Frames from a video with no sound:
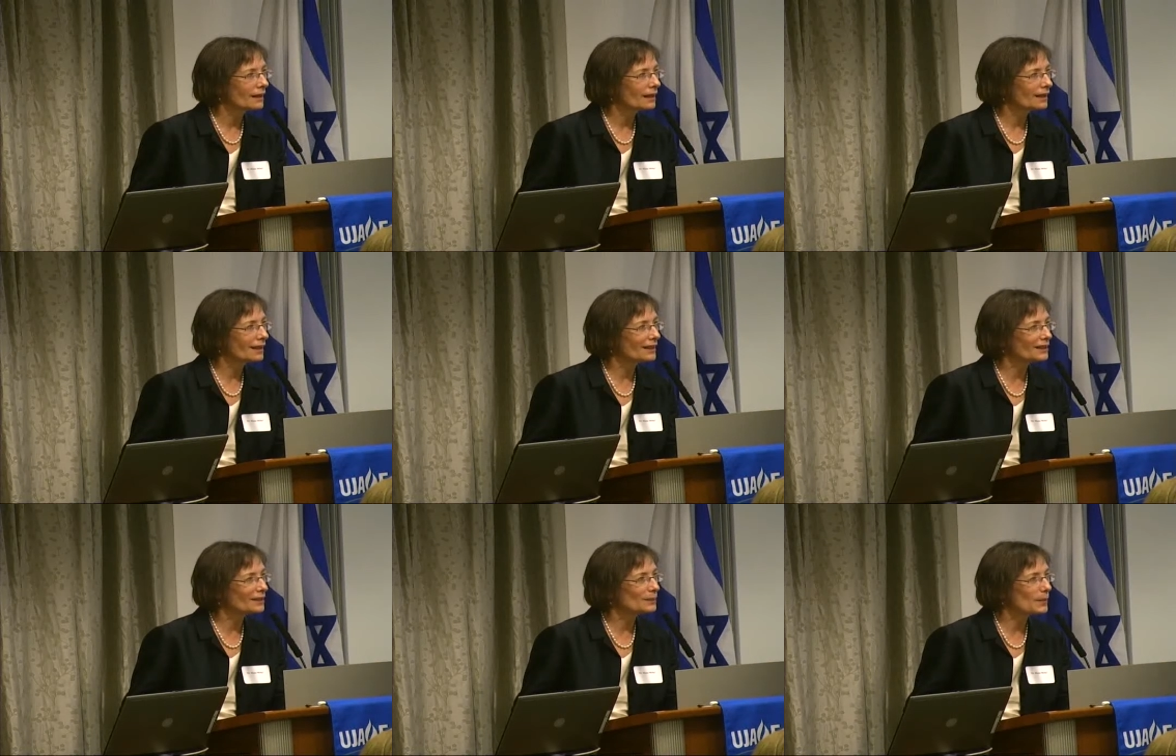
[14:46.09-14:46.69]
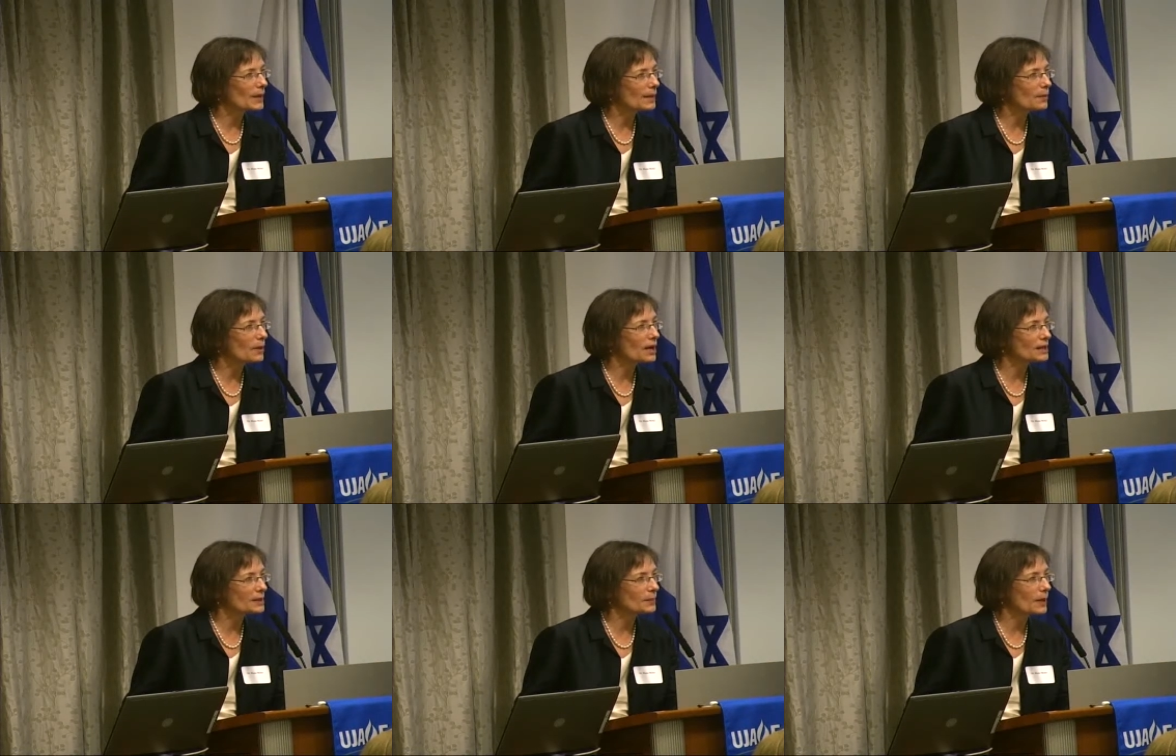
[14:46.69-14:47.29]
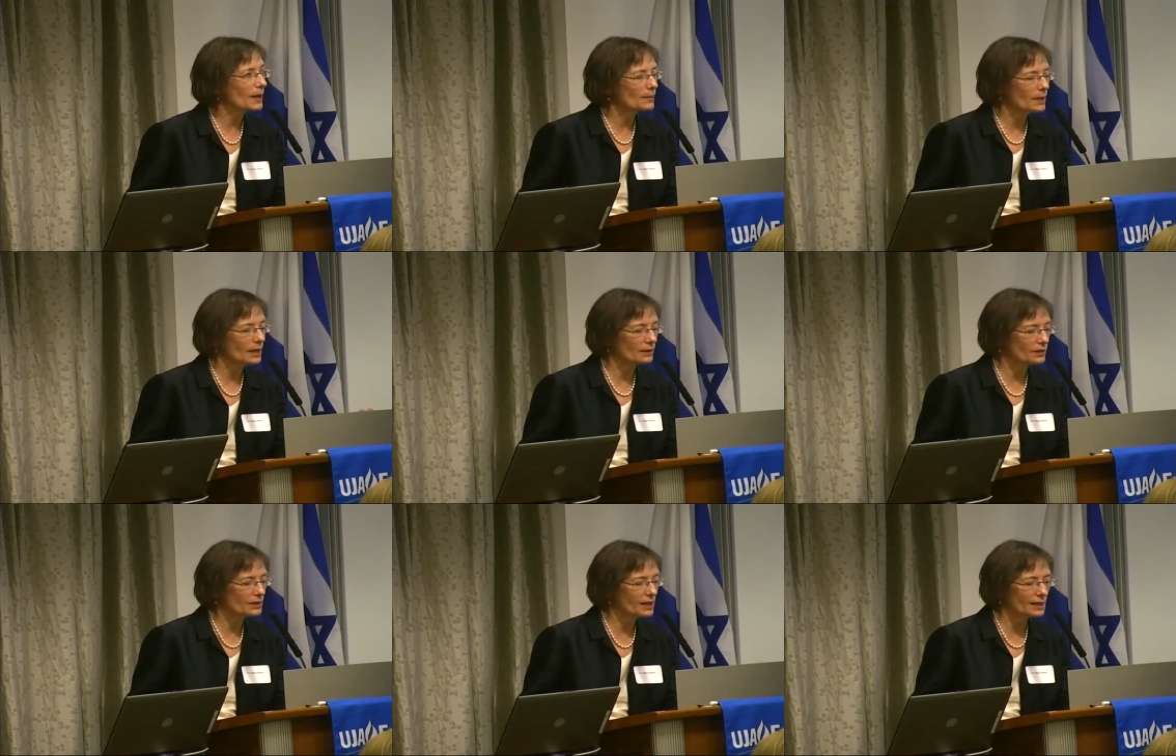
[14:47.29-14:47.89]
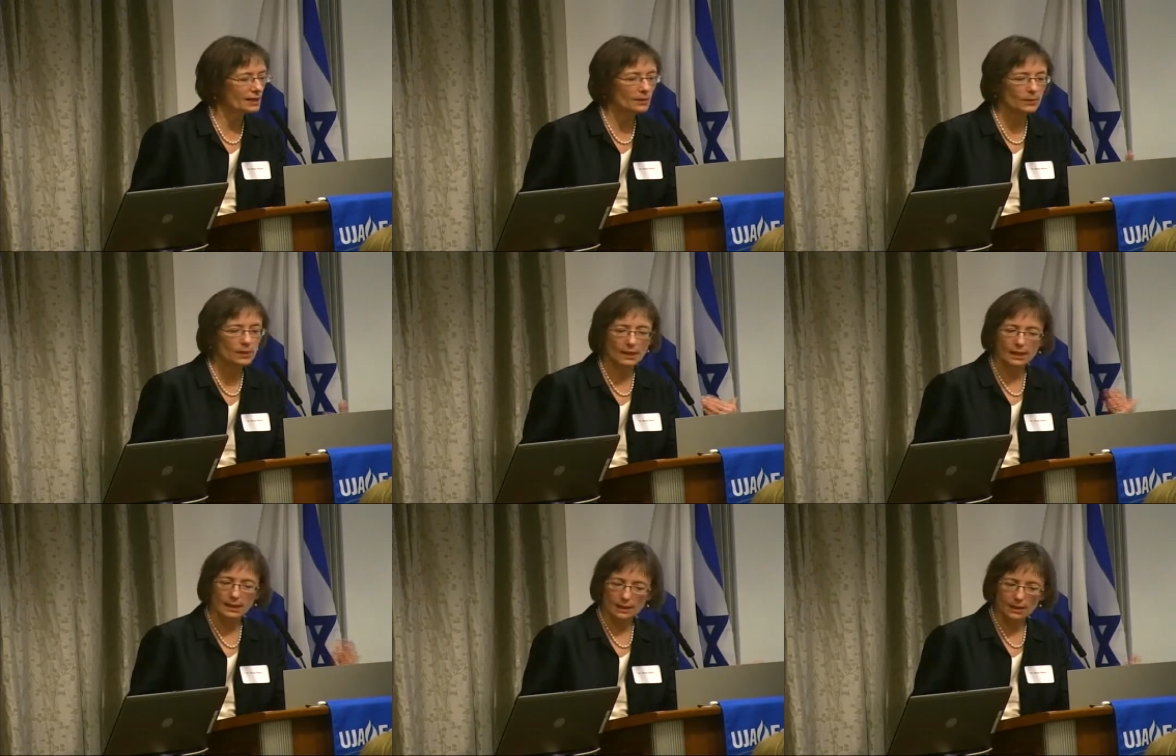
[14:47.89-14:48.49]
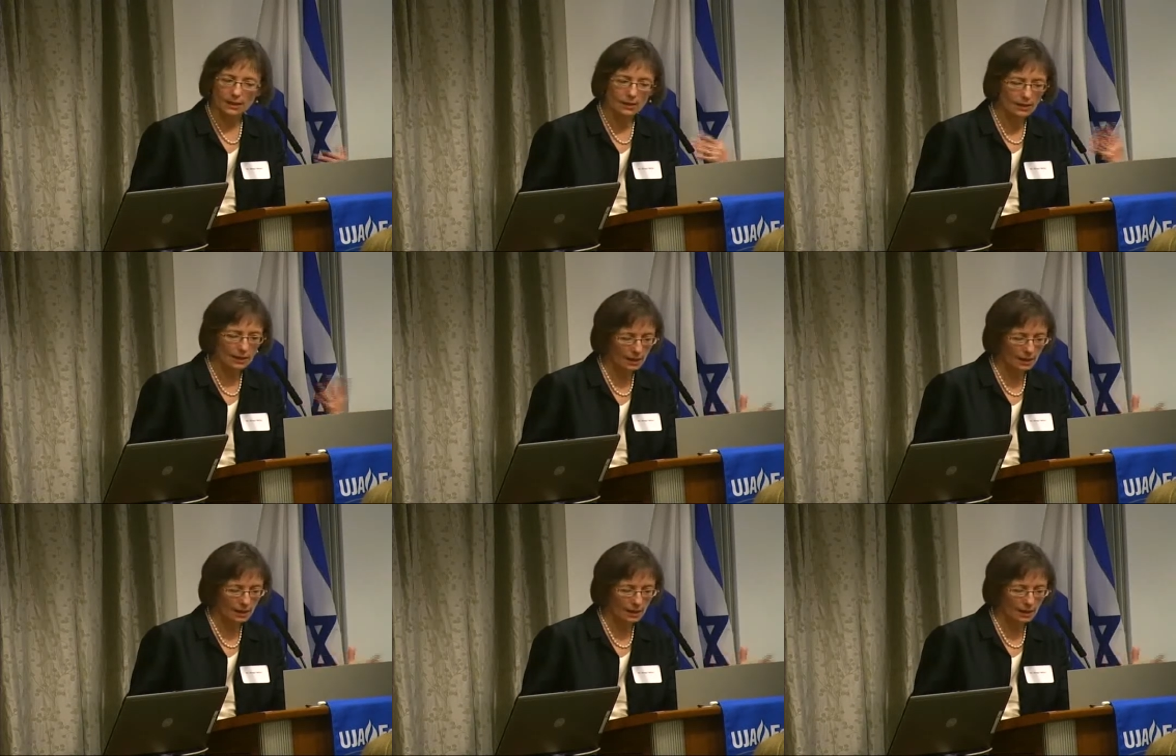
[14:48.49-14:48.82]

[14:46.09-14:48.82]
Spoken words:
My boss, Bob Butler, said to me,